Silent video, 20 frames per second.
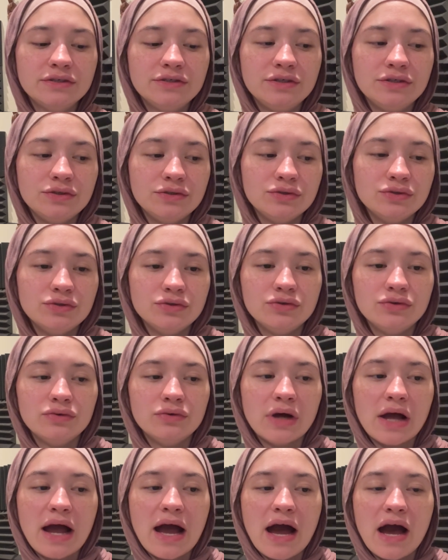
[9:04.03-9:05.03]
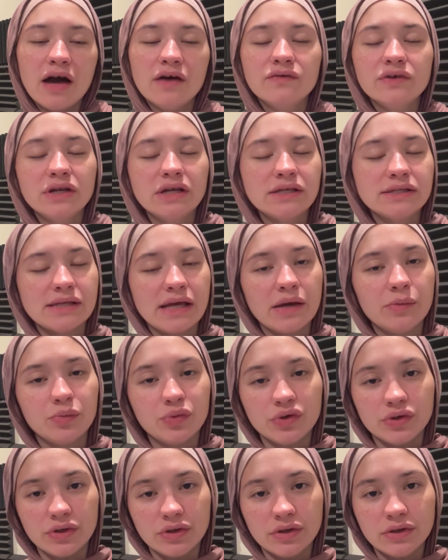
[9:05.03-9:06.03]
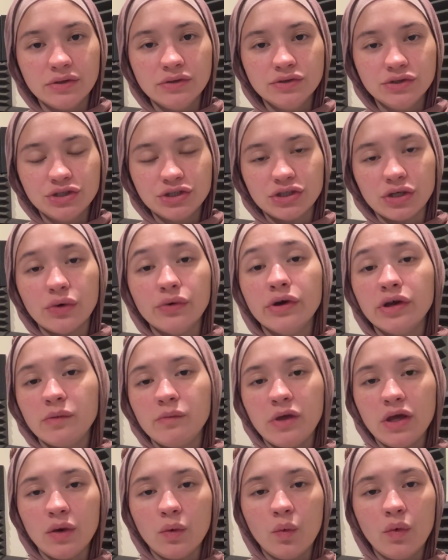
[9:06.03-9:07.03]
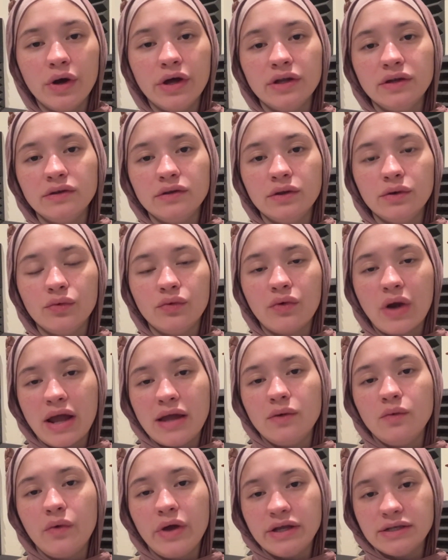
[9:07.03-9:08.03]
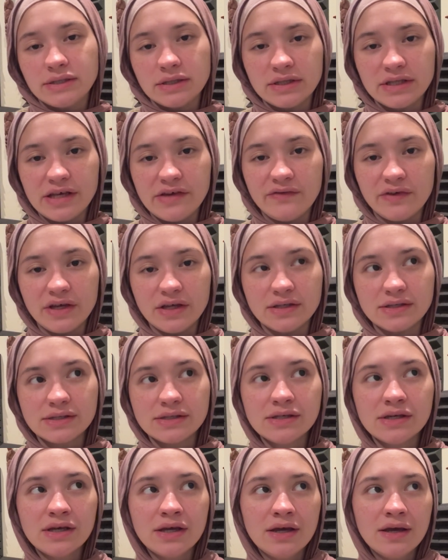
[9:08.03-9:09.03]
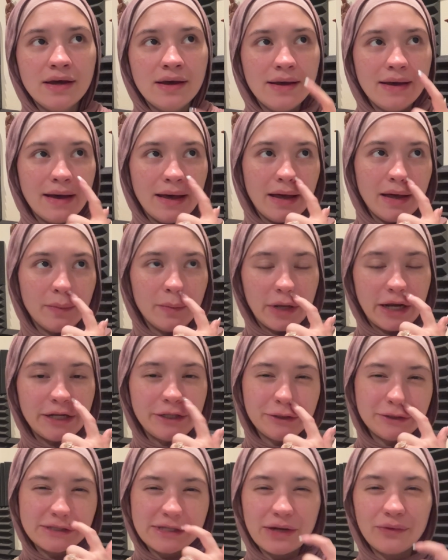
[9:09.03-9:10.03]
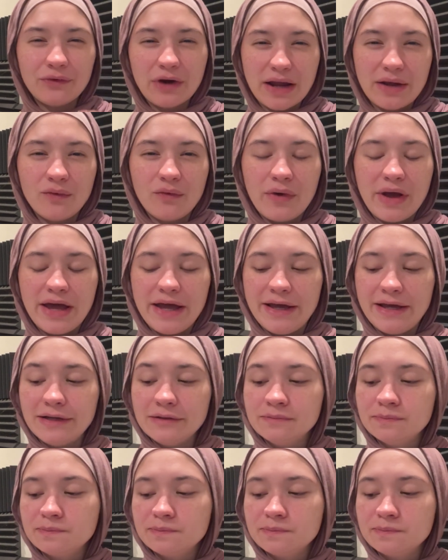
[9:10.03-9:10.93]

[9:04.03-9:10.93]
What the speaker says: to have an example showing me what the right way to live is. And I do say right way